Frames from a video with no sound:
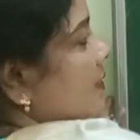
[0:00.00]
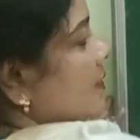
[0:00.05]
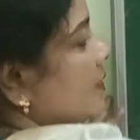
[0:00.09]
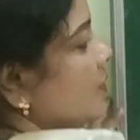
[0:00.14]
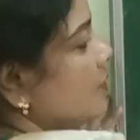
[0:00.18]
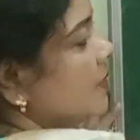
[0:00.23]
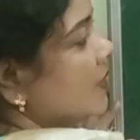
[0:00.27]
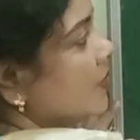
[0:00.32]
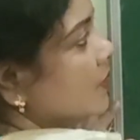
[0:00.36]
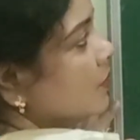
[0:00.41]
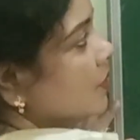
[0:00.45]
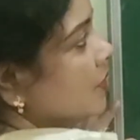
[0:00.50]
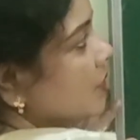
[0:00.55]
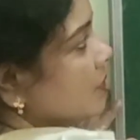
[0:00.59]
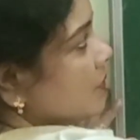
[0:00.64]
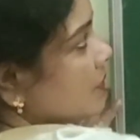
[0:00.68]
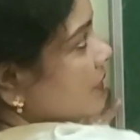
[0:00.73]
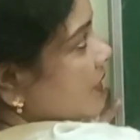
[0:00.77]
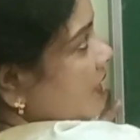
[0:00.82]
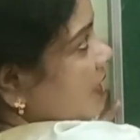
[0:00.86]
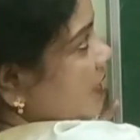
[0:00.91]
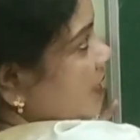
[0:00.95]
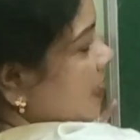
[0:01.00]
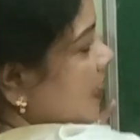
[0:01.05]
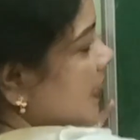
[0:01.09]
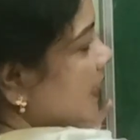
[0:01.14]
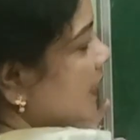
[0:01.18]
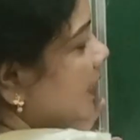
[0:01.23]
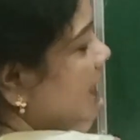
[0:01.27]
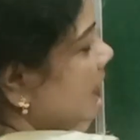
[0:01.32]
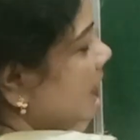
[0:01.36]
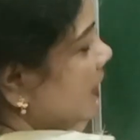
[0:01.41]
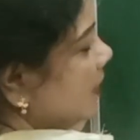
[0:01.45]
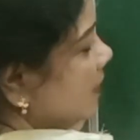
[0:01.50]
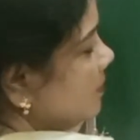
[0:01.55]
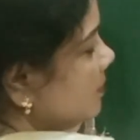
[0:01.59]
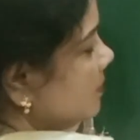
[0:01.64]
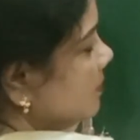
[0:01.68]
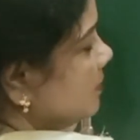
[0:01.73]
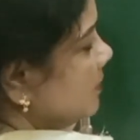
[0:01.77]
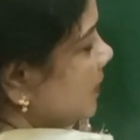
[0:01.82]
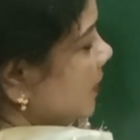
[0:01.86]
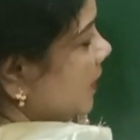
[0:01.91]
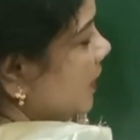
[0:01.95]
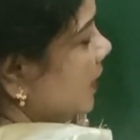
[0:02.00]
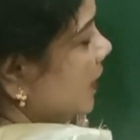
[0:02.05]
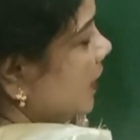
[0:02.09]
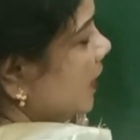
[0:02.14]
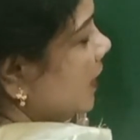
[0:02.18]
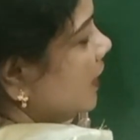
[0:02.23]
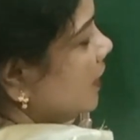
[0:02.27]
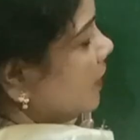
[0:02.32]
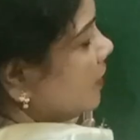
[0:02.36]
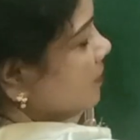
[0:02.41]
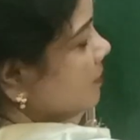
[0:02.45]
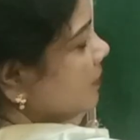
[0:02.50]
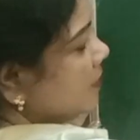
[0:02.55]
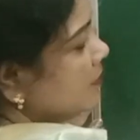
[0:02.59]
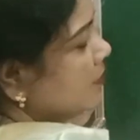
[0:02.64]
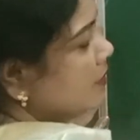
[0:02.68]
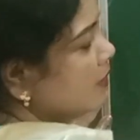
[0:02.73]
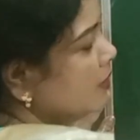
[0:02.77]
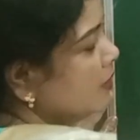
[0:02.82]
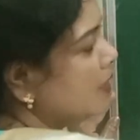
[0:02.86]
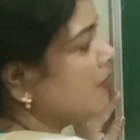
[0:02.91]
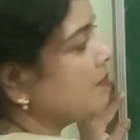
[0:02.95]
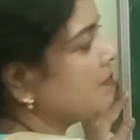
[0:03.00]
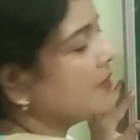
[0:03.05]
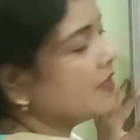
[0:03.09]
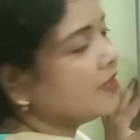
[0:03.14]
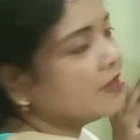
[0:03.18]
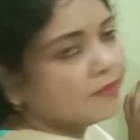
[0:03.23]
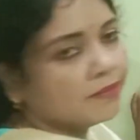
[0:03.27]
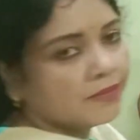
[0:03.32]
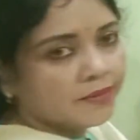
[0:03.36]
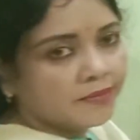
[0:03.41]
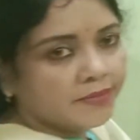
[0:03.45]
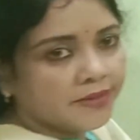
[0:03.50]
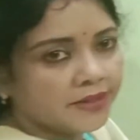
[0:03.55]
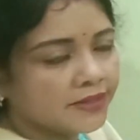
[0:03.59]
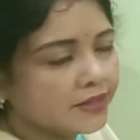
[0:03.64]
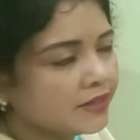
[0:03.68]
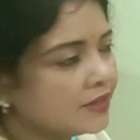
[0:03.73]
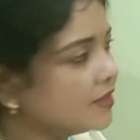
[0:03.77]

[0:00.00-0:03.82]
are going to get A complement and B complement.